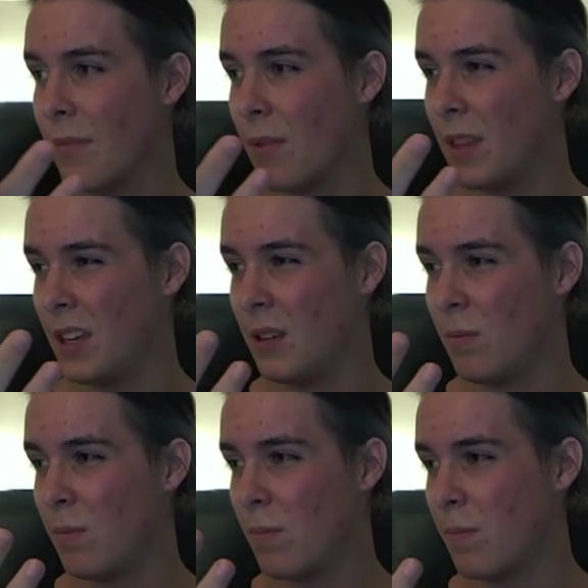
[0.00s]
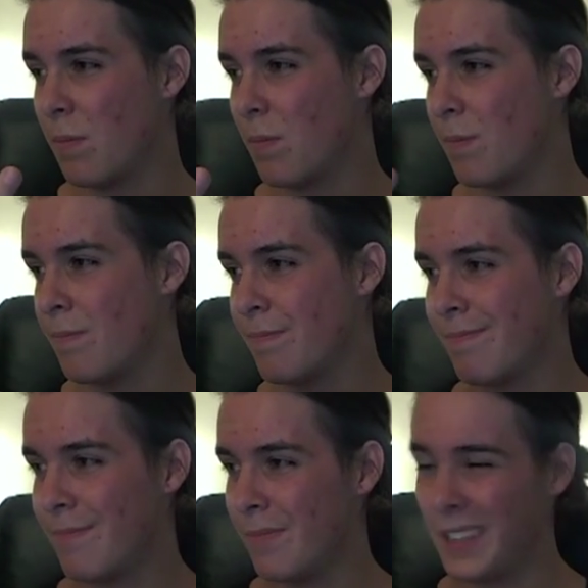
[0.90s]

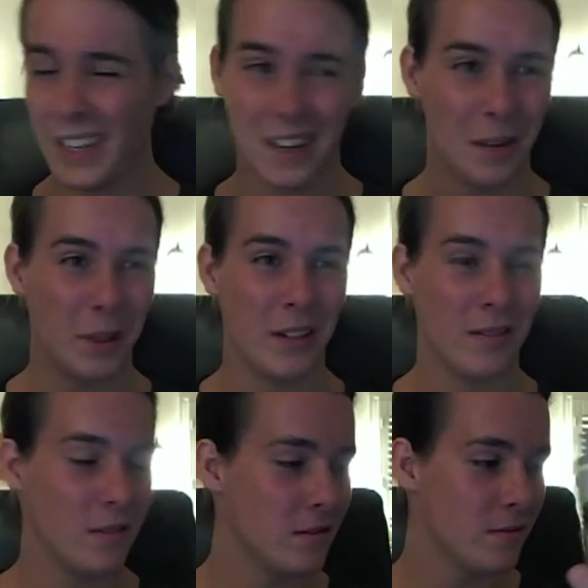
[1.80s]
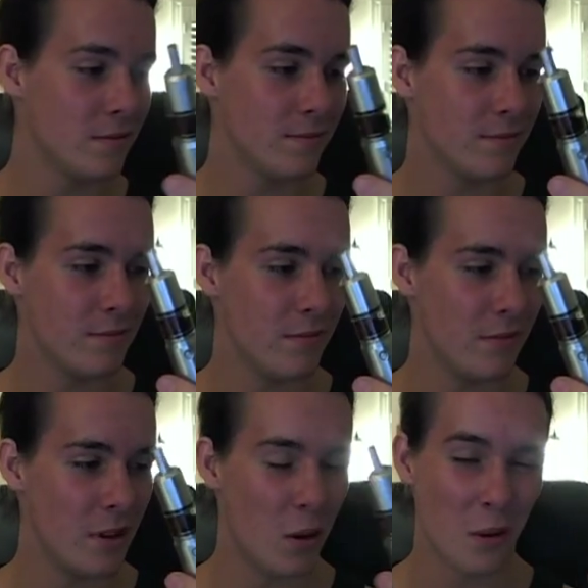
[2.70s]
Yeah, I mean,
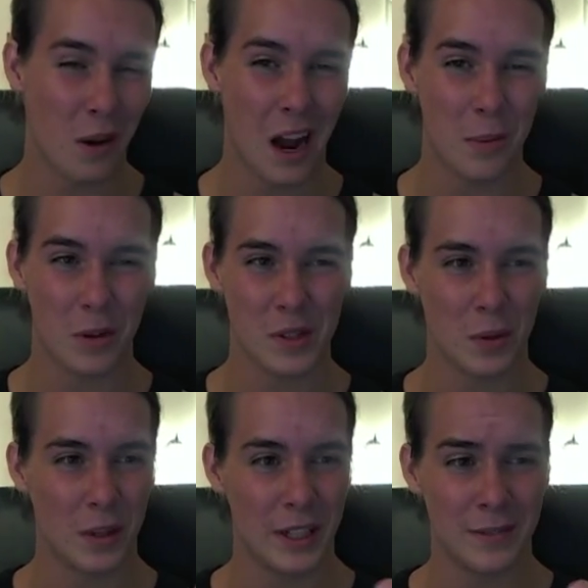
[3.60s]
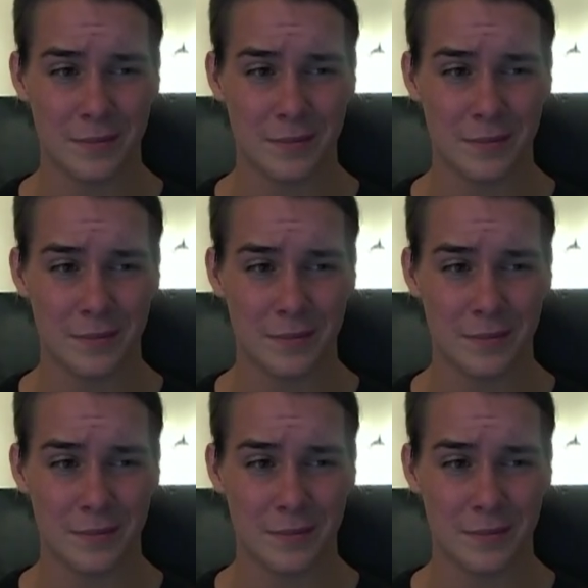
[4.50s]
no other hybrids really